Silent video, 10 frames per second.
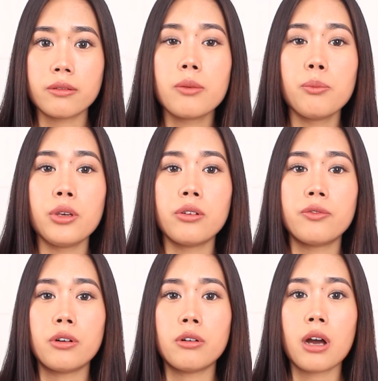I am
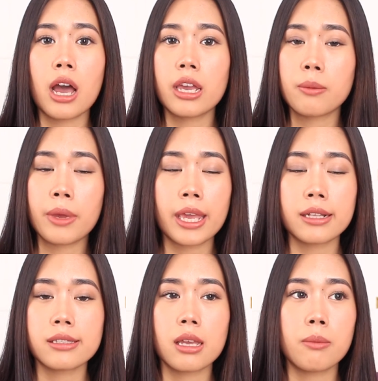beautiful, I am
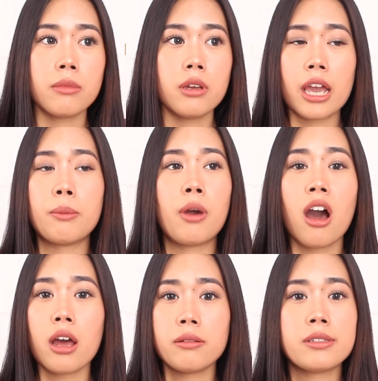handsome, I am
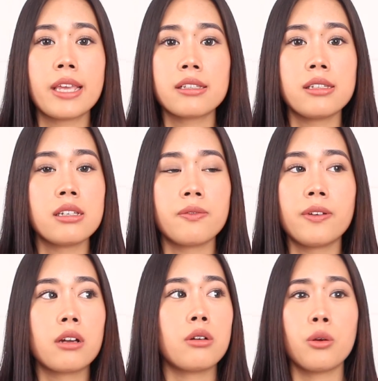hot, sexy as
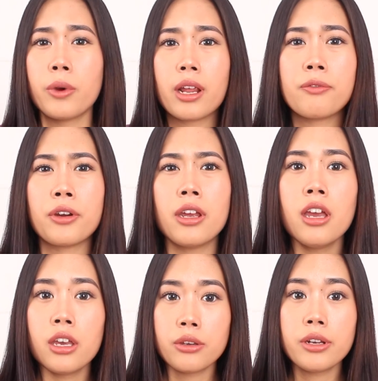fuck, or whatever.
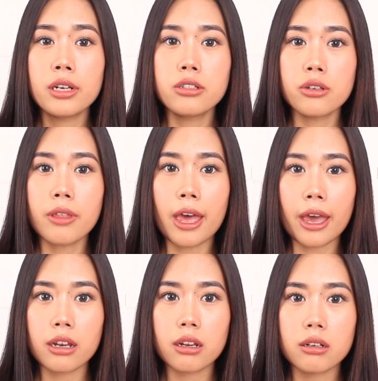You need to do
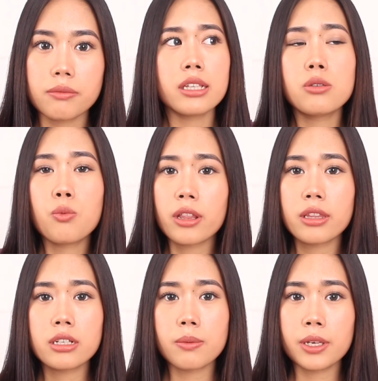that. It's one
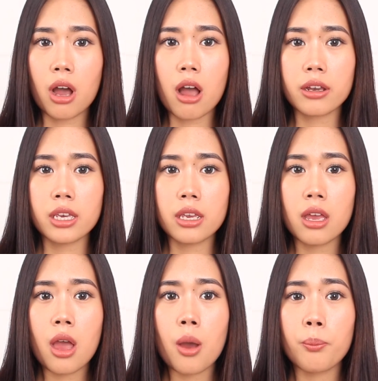thing to be
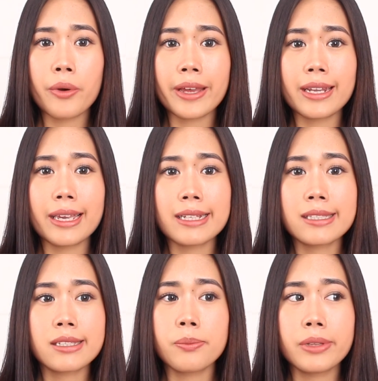cocky, but
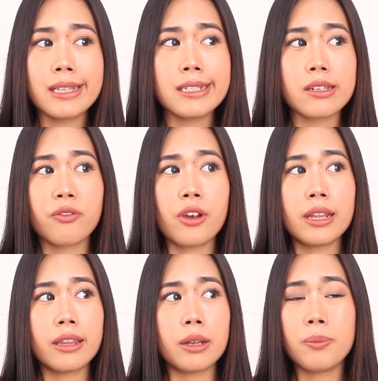it's completely
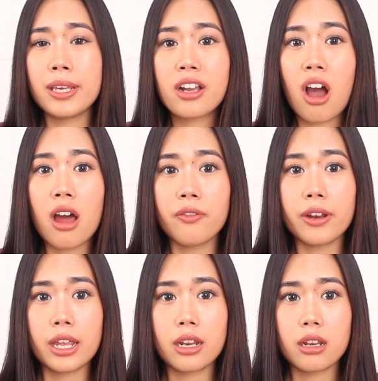different than being
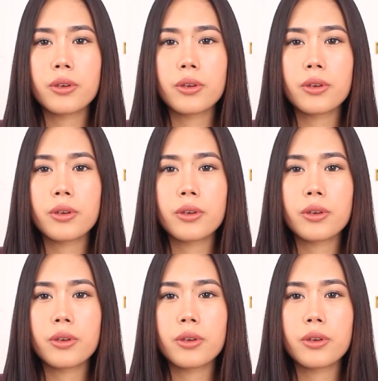confident.